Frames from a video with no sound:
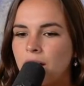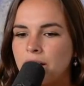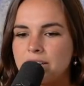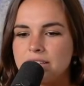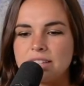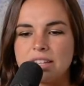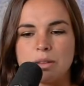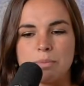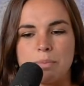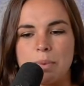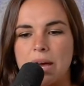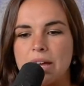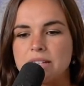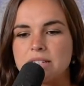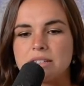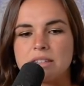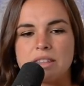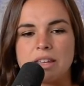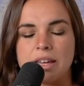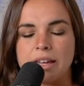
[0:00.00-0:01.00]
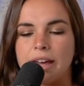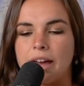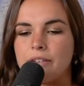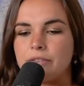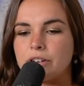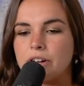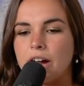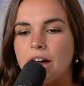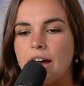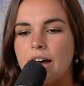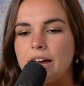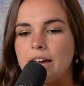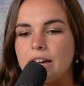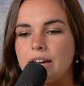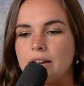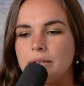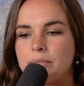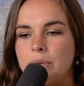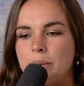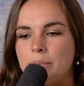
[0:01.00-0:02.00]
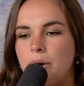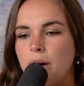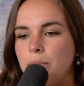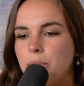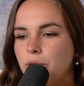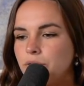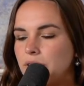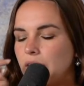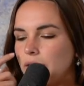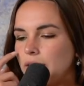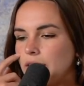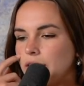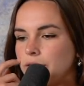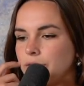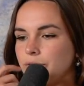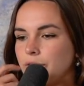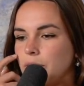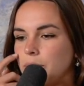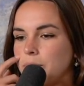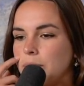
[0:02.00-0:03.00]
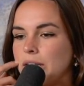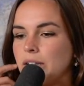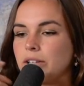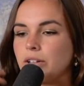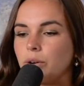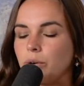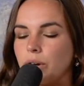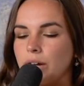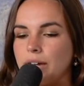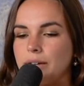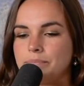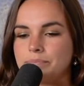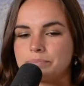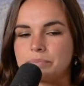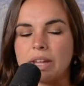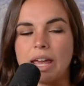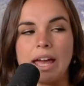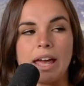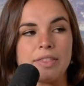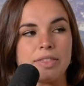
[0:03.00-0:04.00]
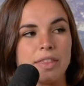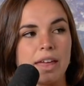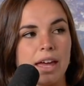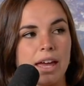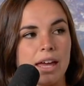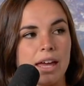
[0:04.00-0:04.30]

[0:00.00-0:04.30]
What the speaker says: honestly the best thing ever. My mom moved out here from Illinois, and